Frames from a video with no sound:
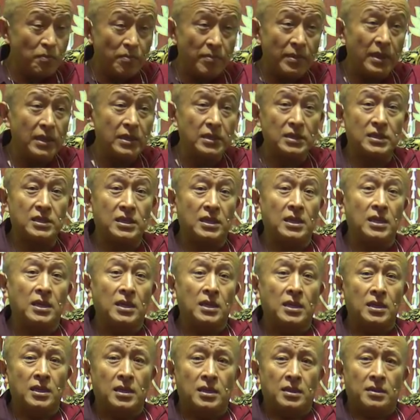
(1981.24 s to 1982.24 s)
meant.
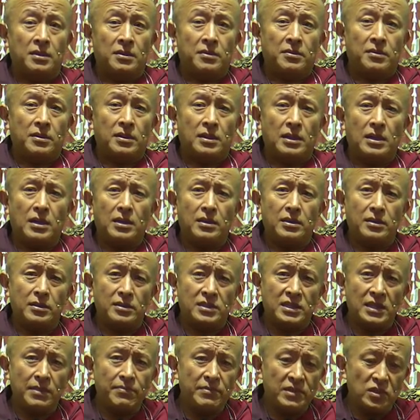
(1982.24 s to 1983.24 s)

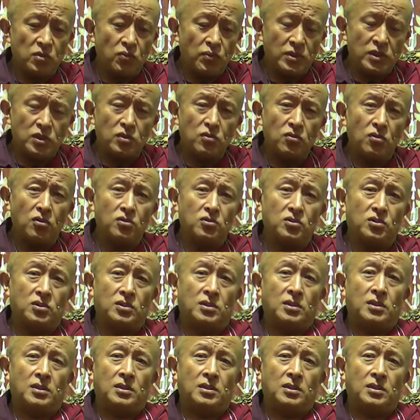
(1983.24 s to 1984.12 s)
Summit was not